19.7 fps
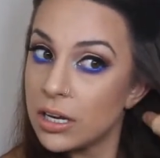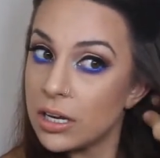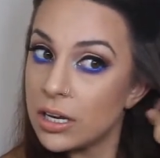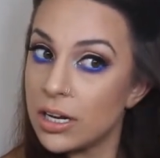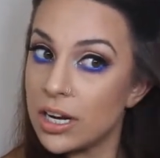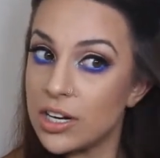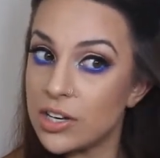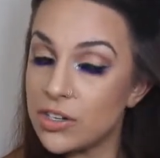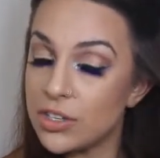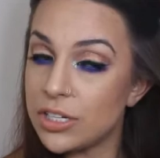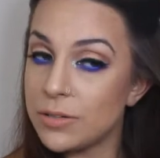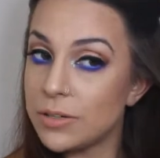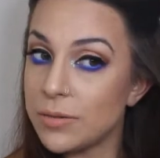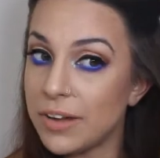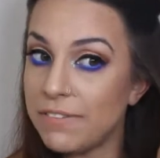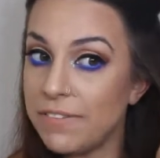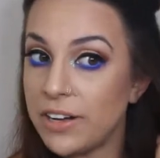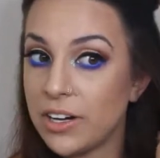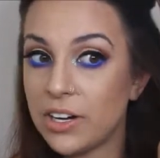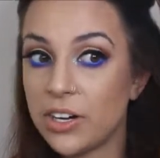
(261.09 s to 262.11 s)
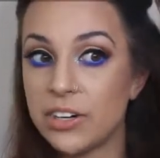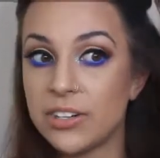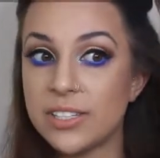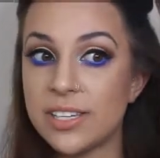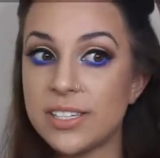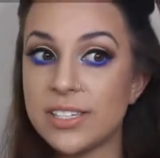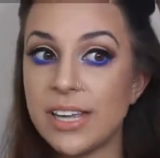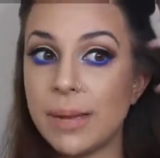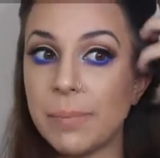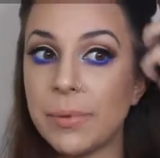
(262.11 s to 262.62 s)
and I just use my fingers
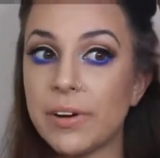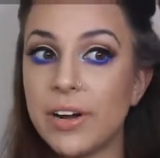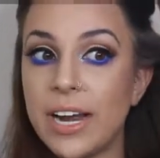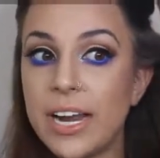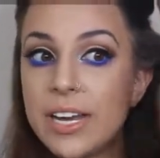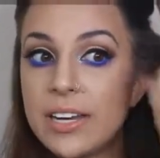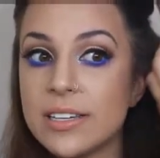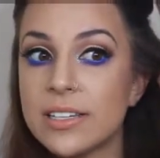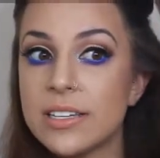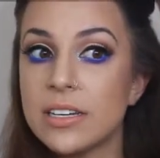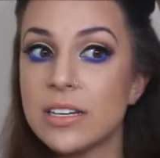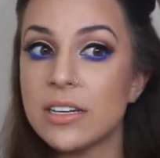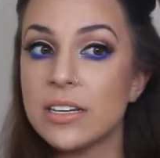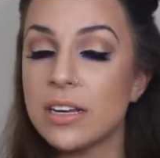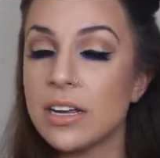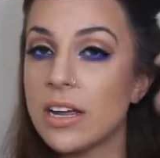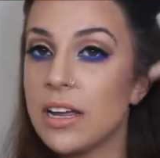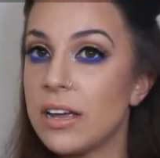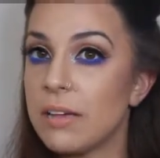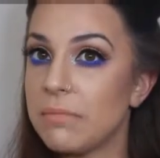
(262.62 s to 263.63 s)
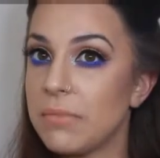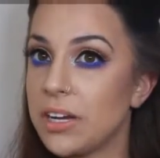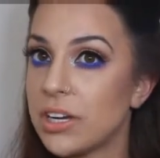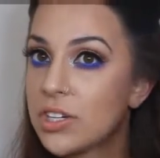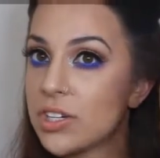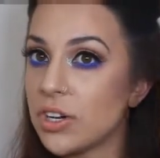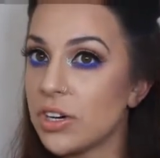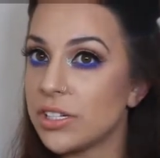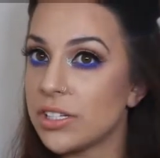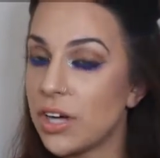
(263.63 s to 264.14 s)
to separate, make
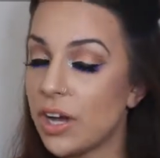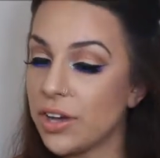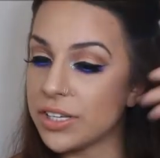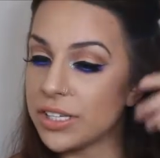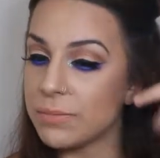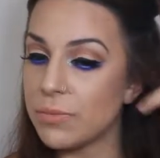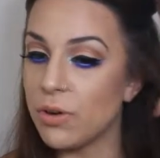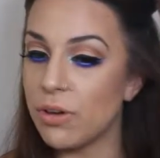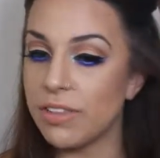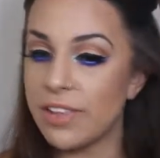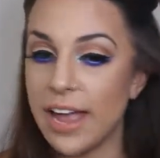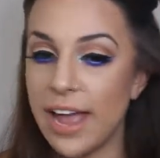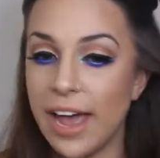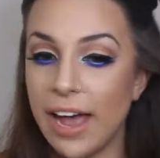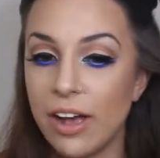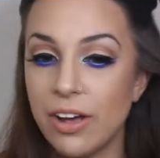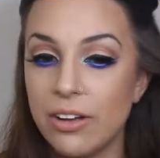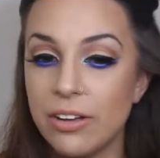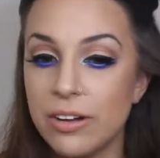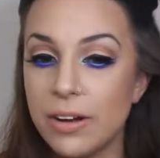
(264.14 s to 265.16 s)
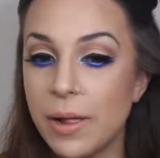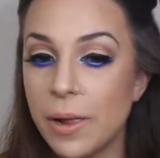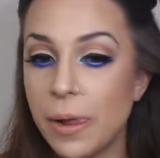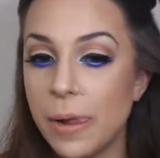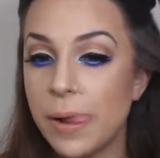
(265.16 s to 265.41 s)
sure it's all smoothed out.